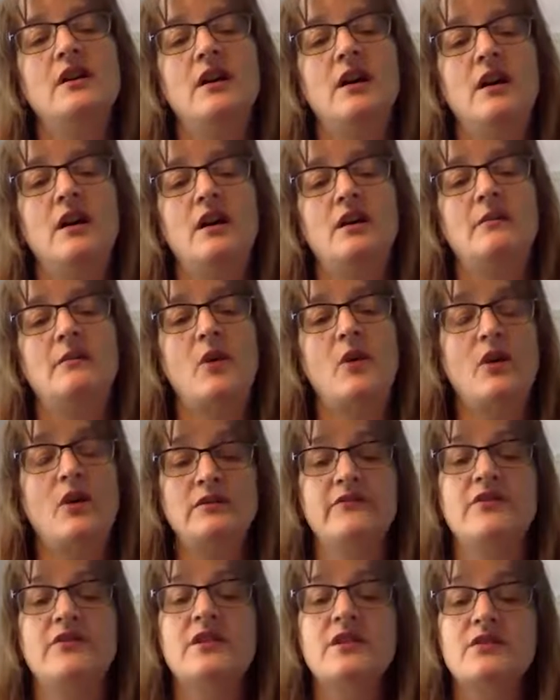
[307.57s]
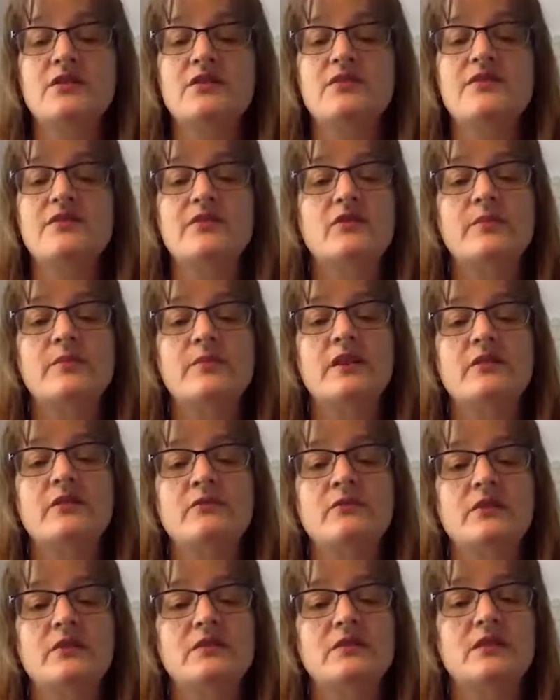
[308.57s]
all of the issues that are being
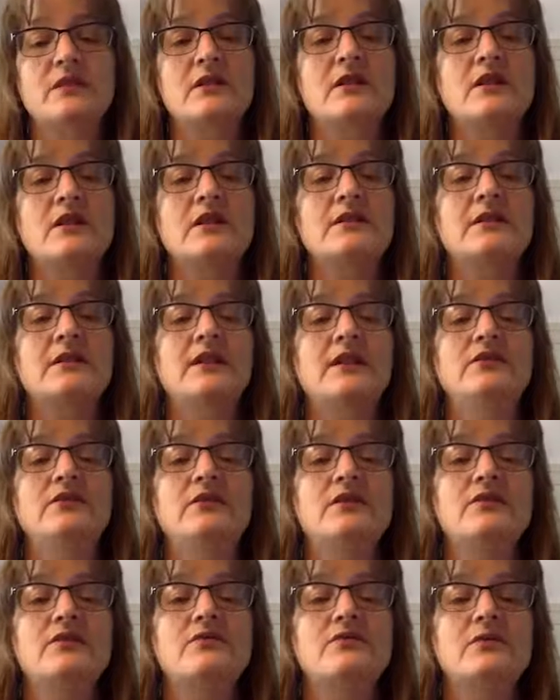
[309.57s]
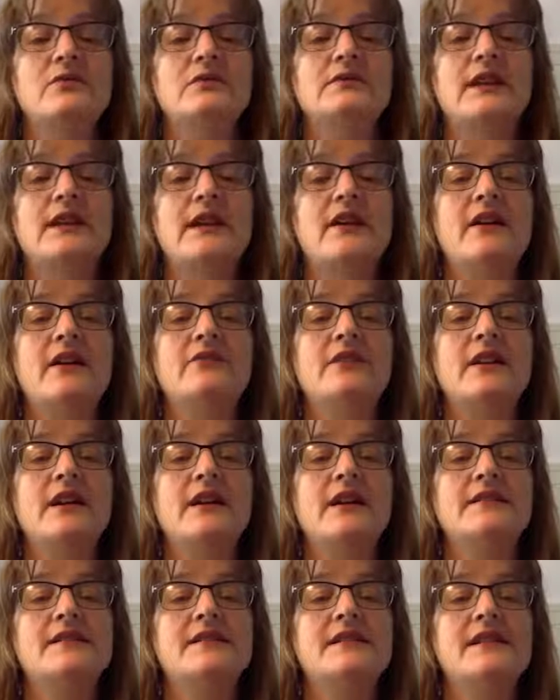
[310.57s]
worked on, and you can drill down
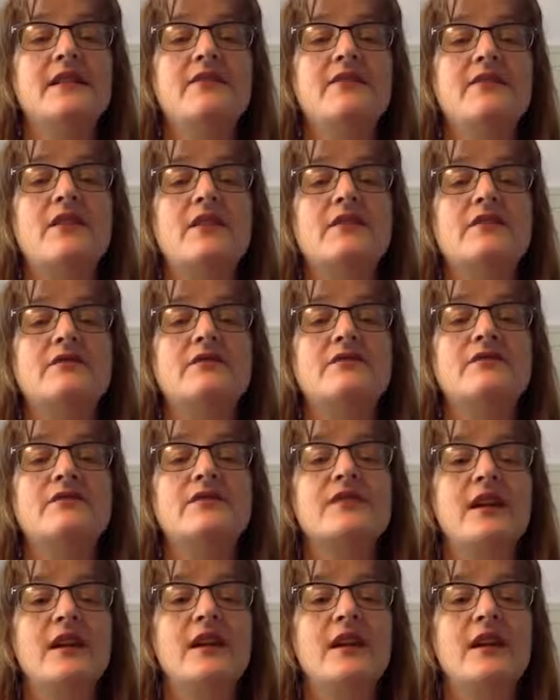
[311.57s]
and see those